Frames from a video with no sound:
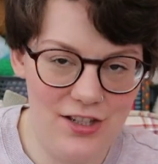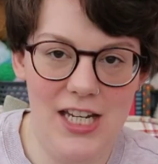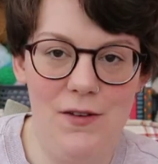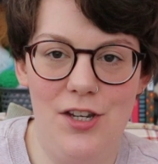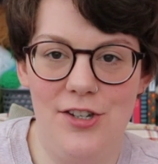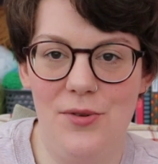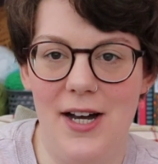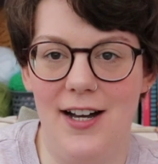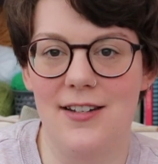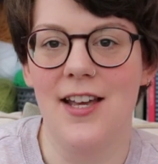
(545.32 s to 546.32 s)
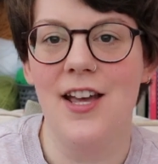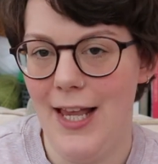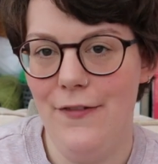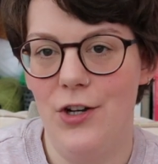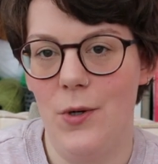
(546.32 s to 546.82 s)
Steve Zissou hat.
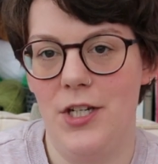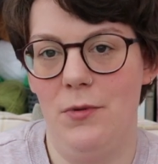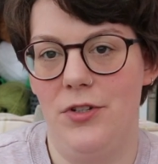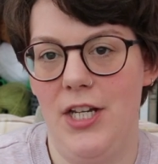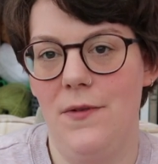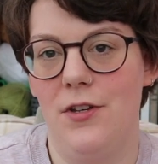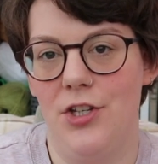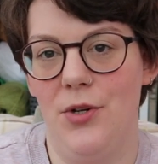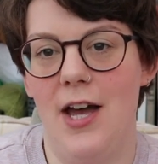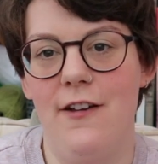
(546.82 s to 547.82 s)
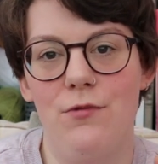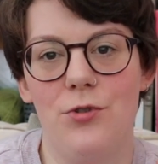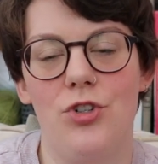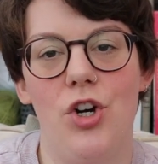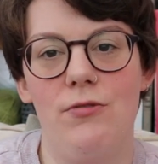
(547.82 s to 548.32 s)
Life Aquatic with Steve Zissou.
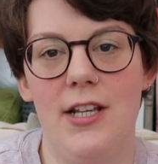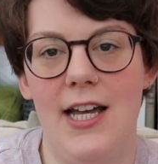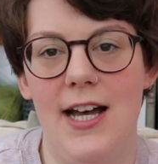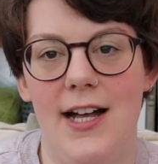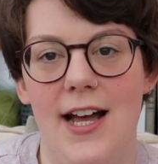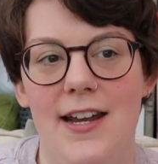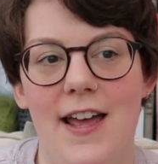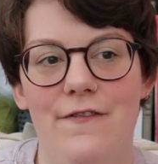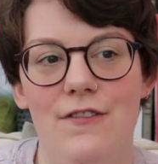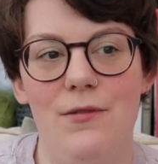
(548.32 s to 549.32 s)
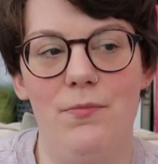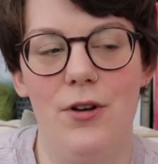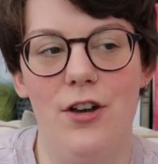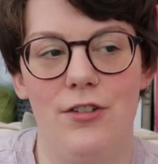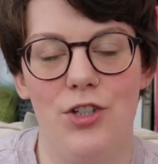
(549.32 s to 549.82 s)
Everyone's got a red hat, and every
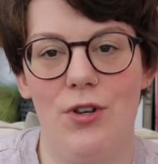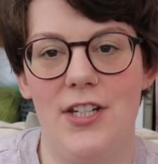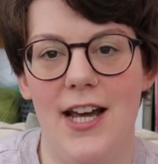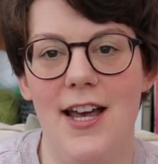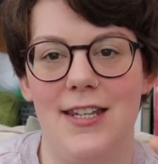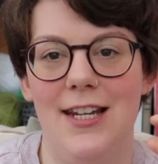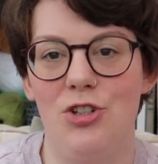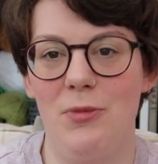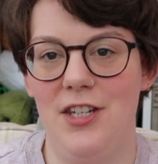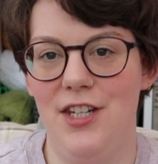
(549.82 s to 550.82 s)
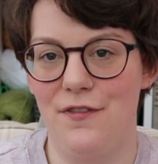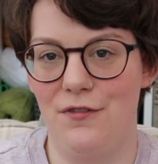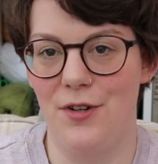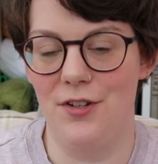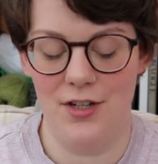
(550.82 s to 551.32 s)
person's red hat is a little bit
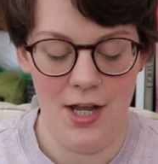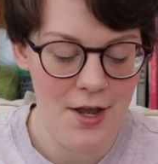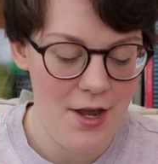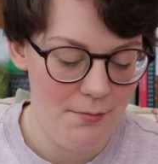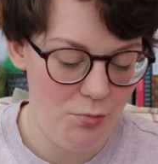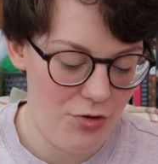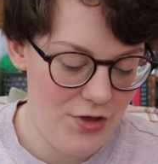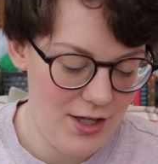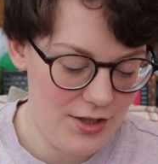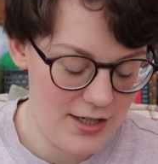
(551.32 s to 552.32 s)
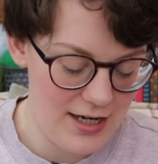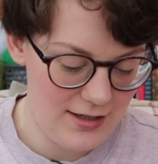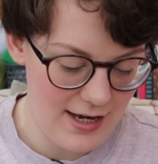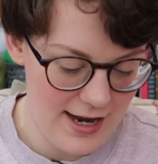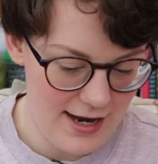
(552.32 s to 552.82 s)
different. But this
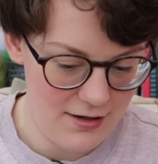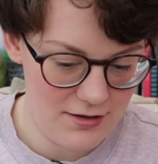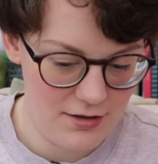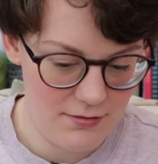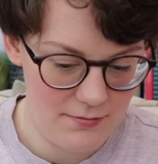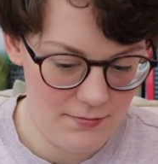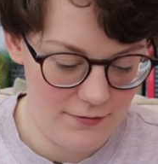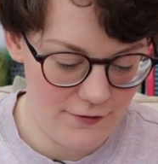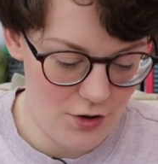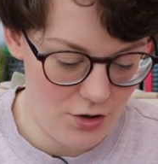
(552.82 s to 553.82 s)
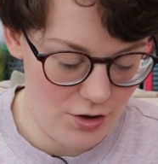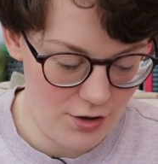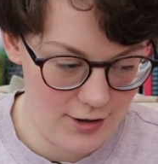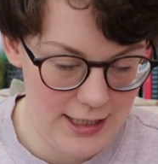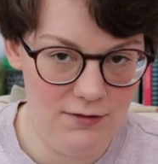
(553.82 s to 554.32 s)
is a hat
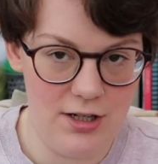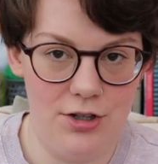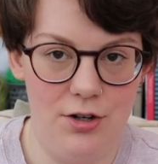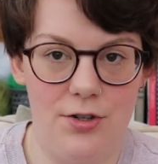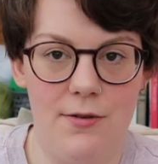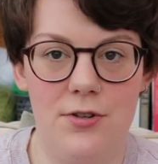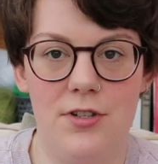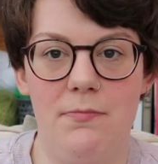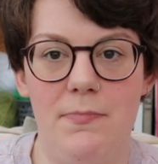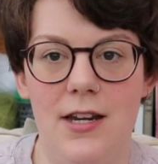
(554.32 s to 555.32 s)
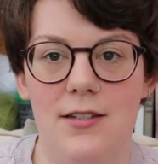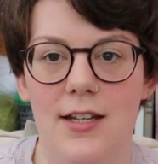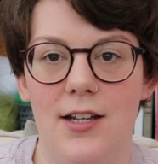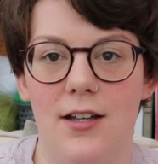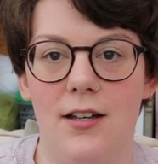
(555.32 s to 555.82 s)
for Steve Zissou, so it's just a
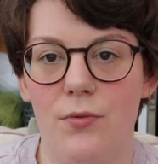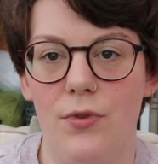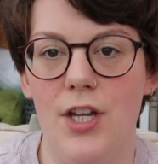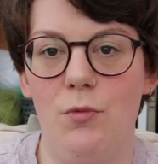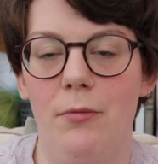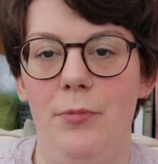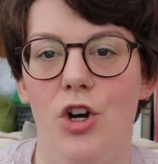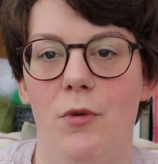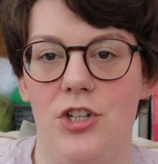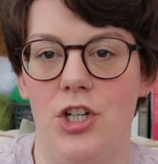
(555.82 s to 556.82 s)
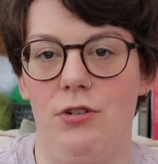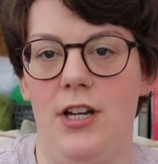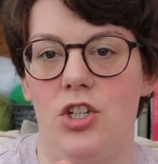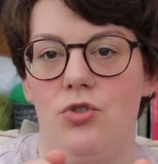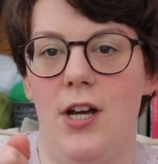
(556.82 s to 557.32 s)
basic knit one purl one to
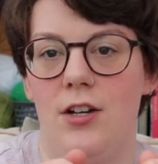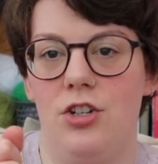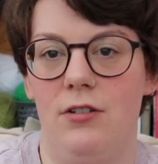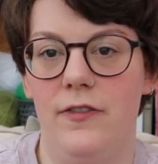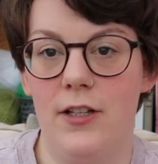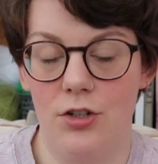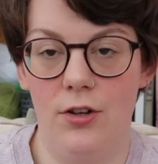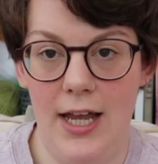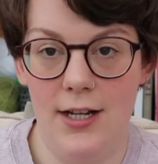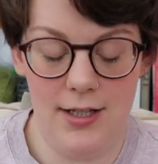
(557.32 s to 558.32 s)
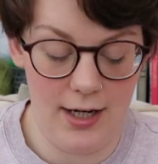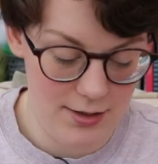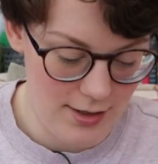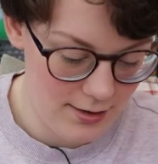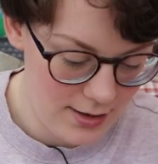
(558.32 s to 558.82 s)
create a stretch, so it fits all head
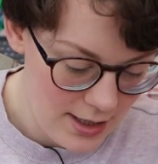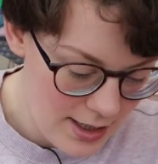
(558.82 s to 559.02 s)
sizes.